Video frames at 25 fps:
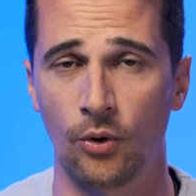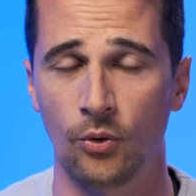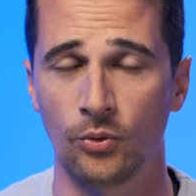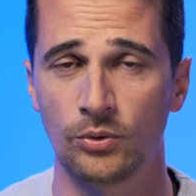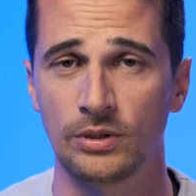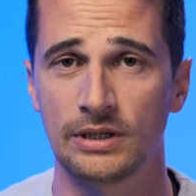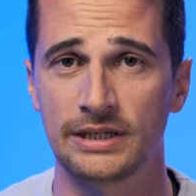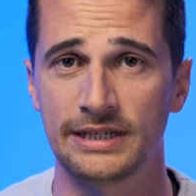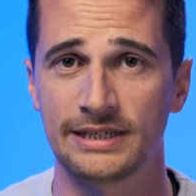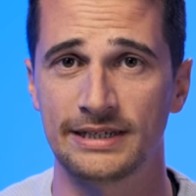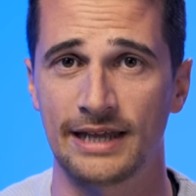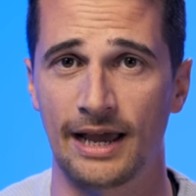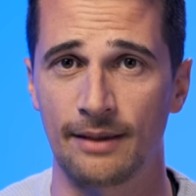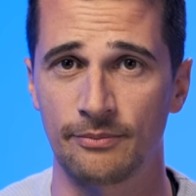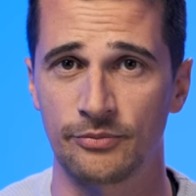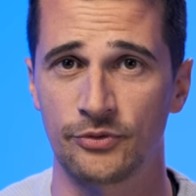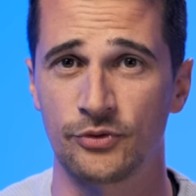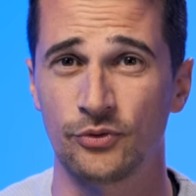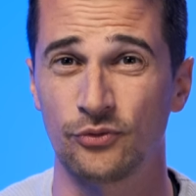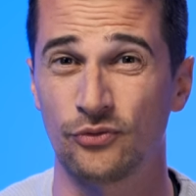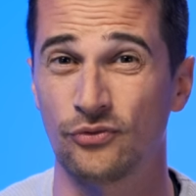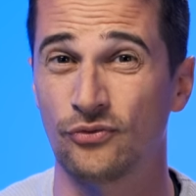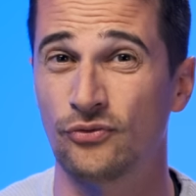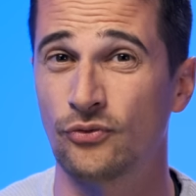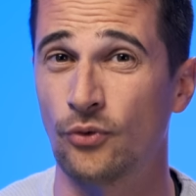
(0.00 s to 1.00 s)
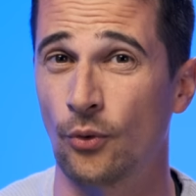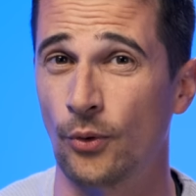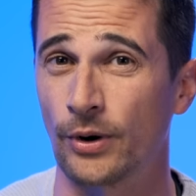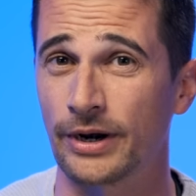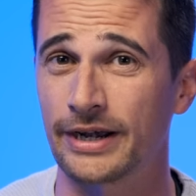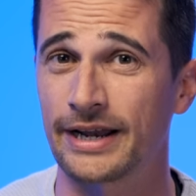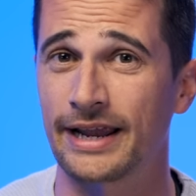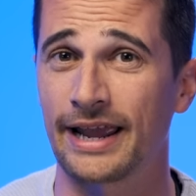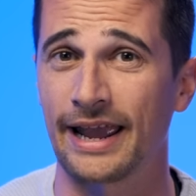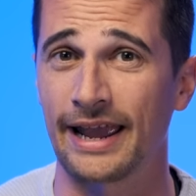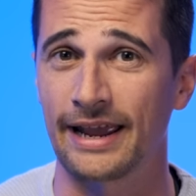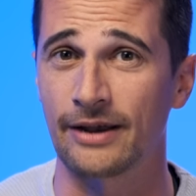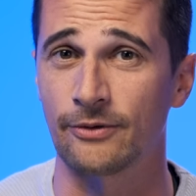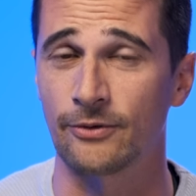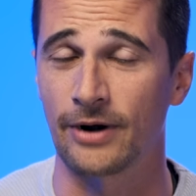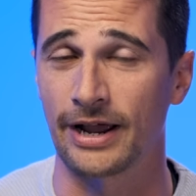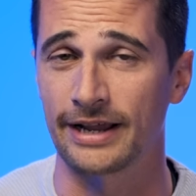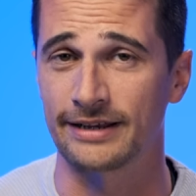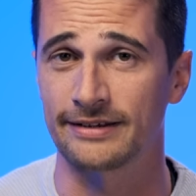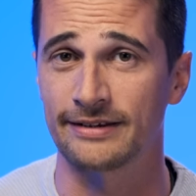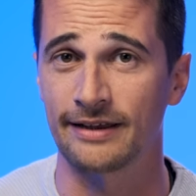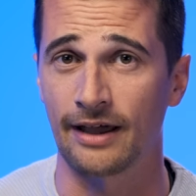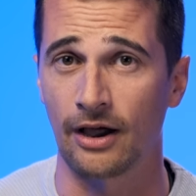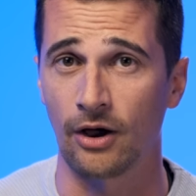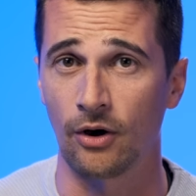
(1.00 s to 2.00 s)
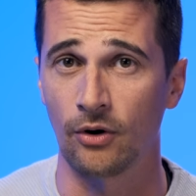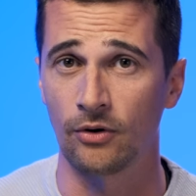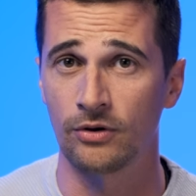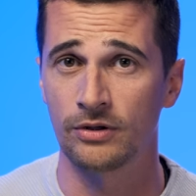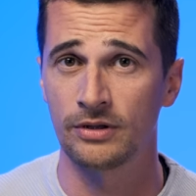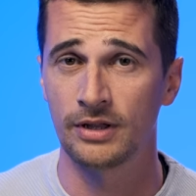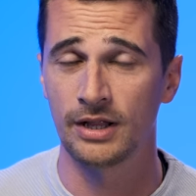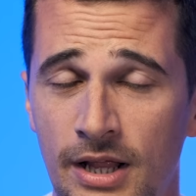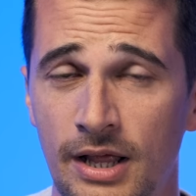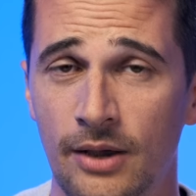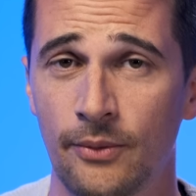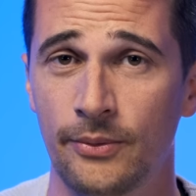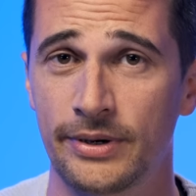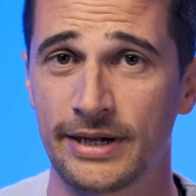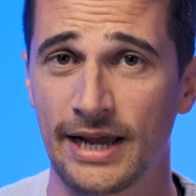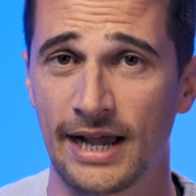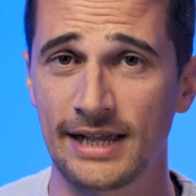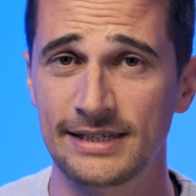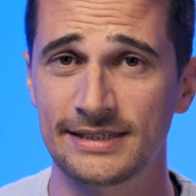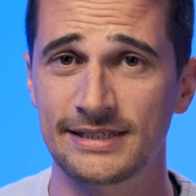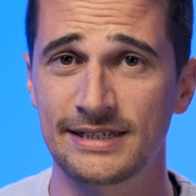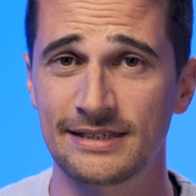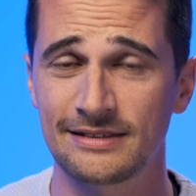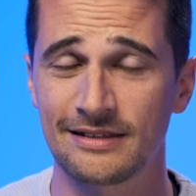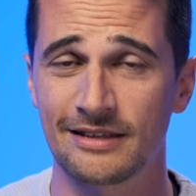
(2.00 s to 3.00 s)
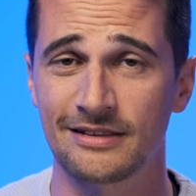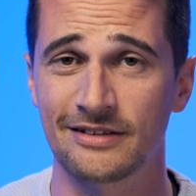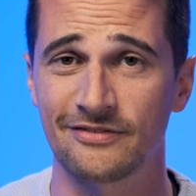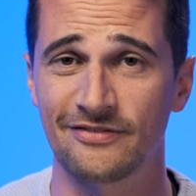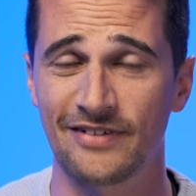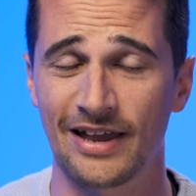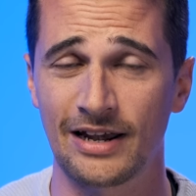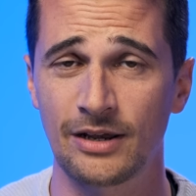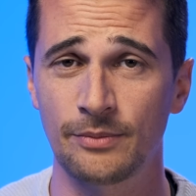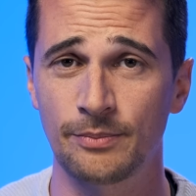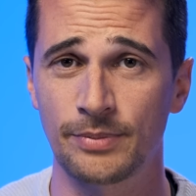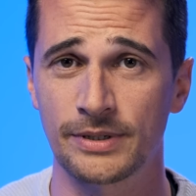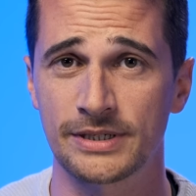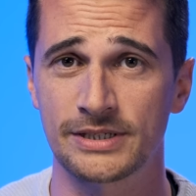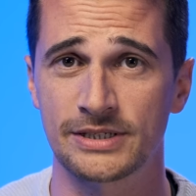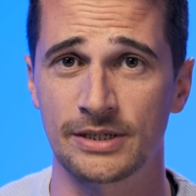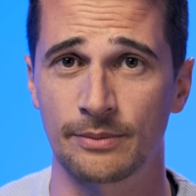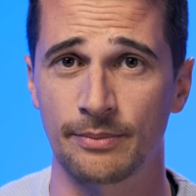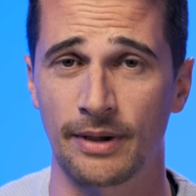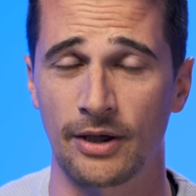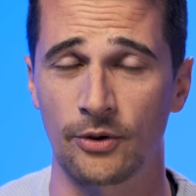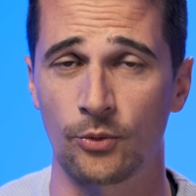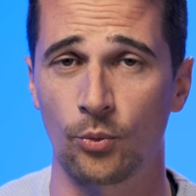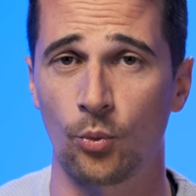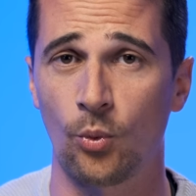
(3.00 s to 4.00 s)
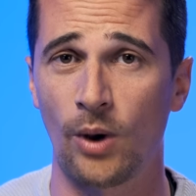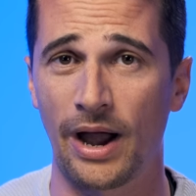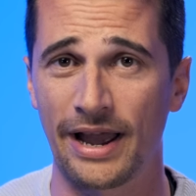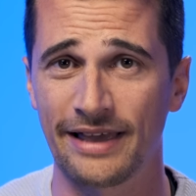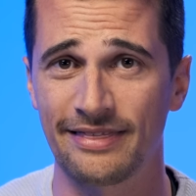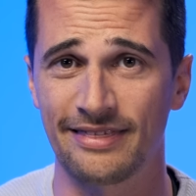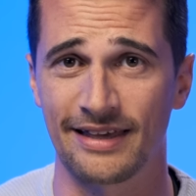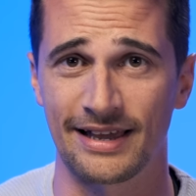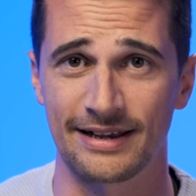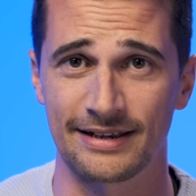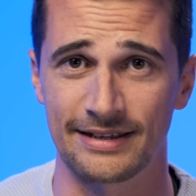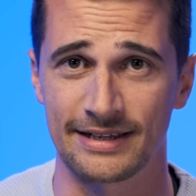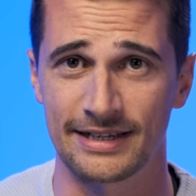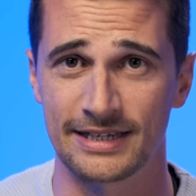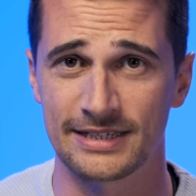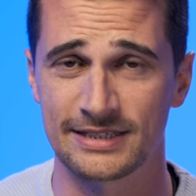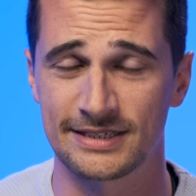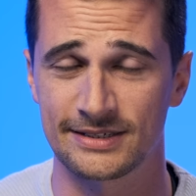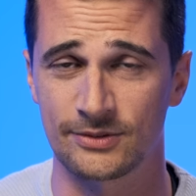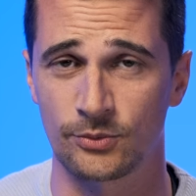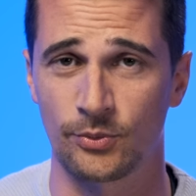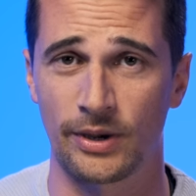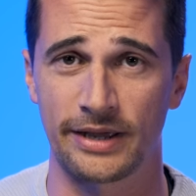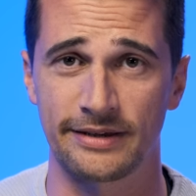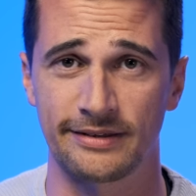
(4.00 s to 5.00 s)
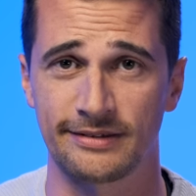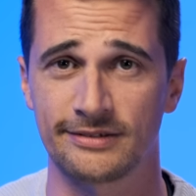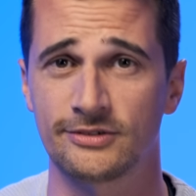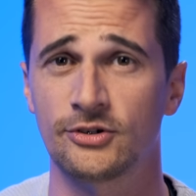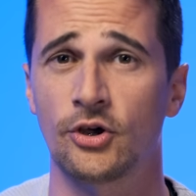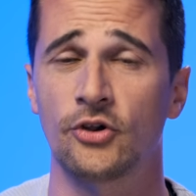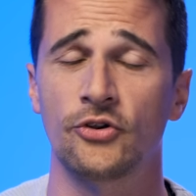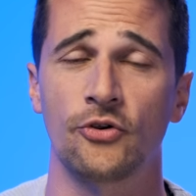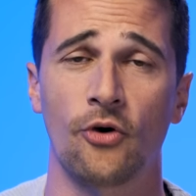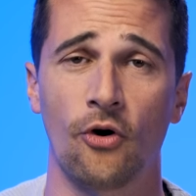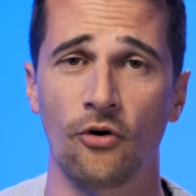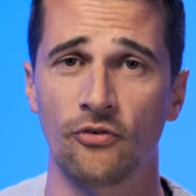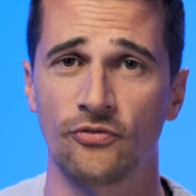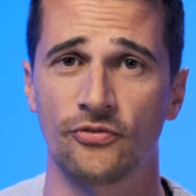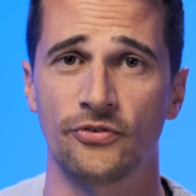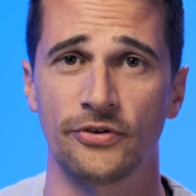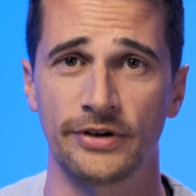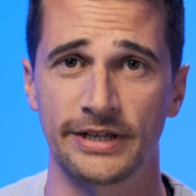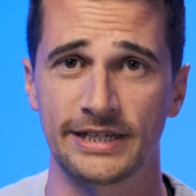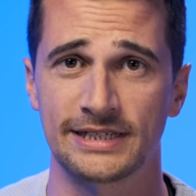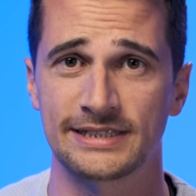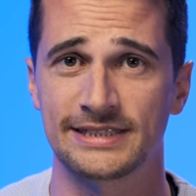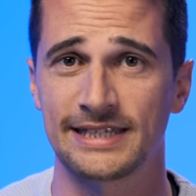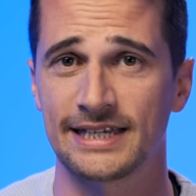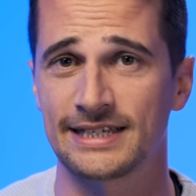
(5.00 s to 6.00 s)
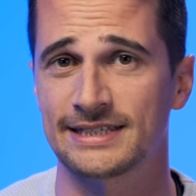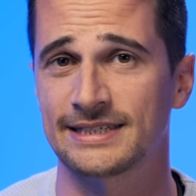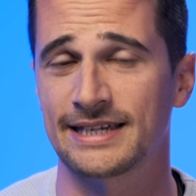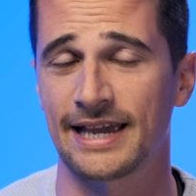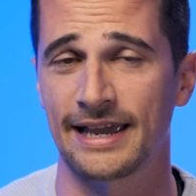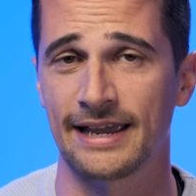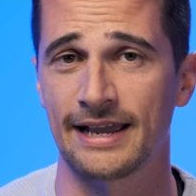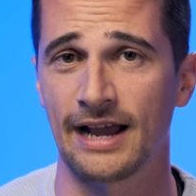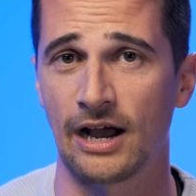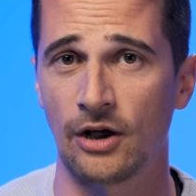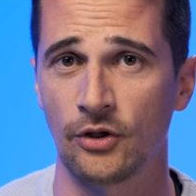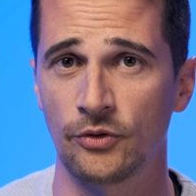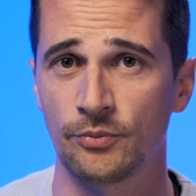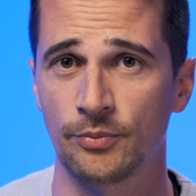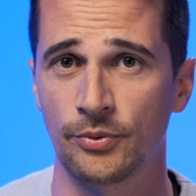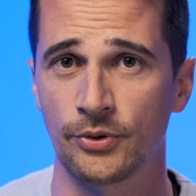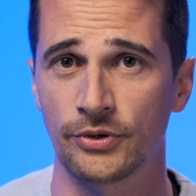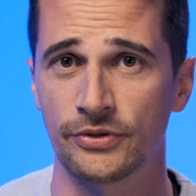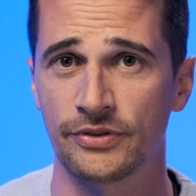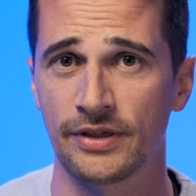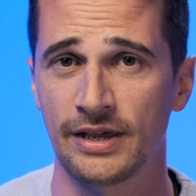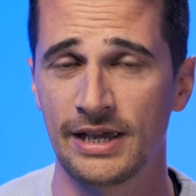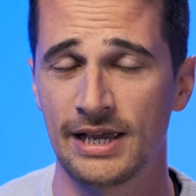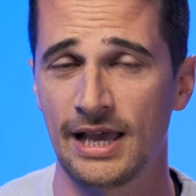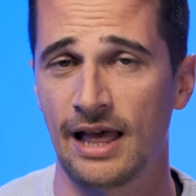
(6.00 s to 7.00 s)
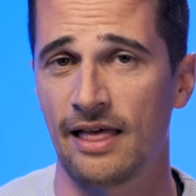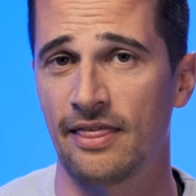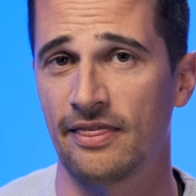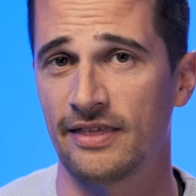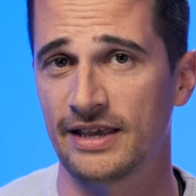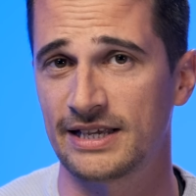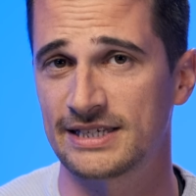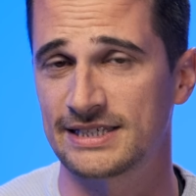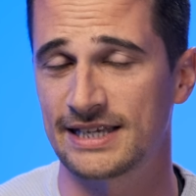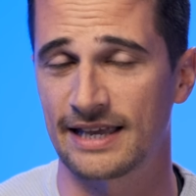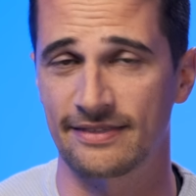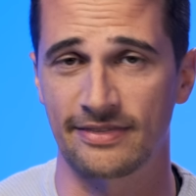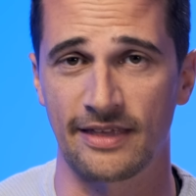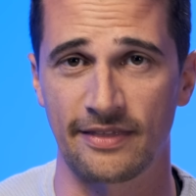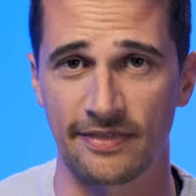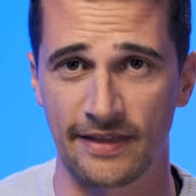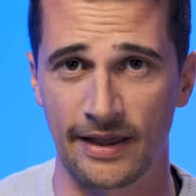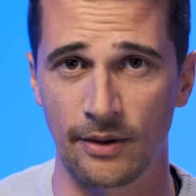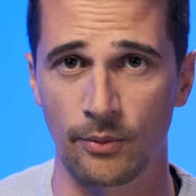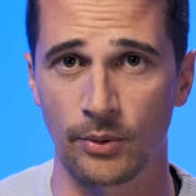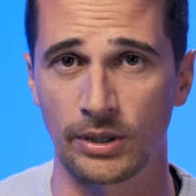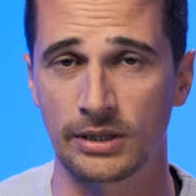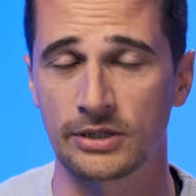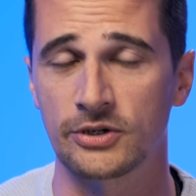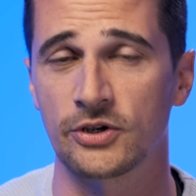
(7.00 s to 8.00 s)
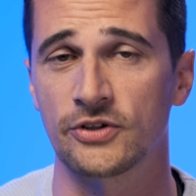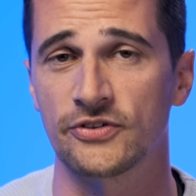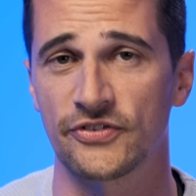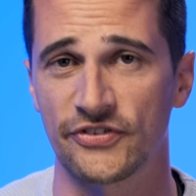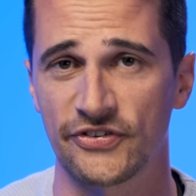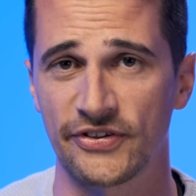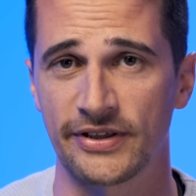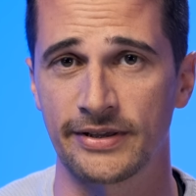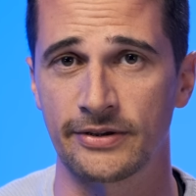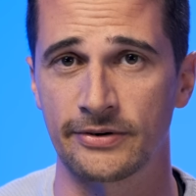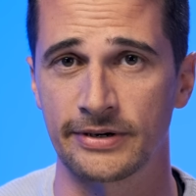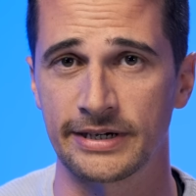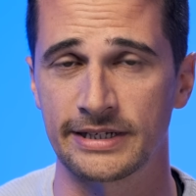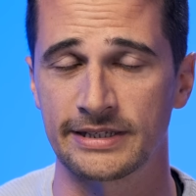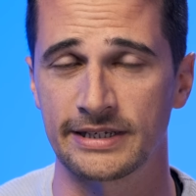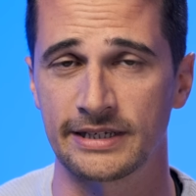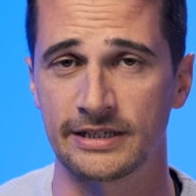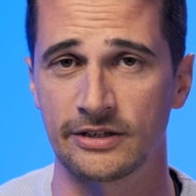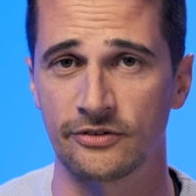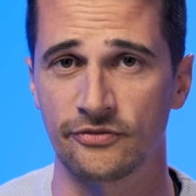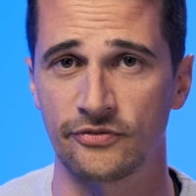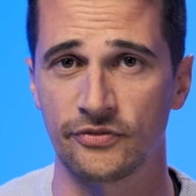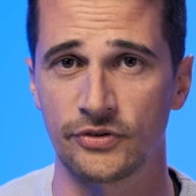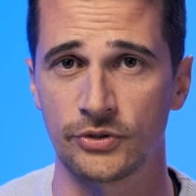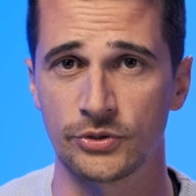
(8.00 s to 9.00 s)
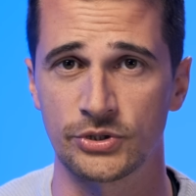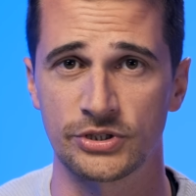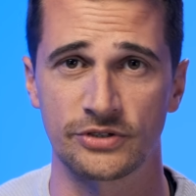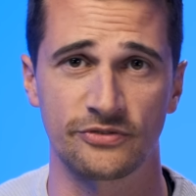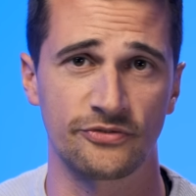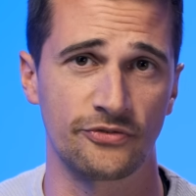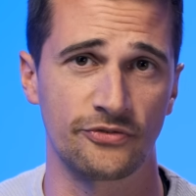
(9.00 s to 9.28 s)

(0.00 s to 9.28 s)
only in up to 4K right now. When asking the developers about why that is and why they're not offering 6K output, they said that they will consider it in a future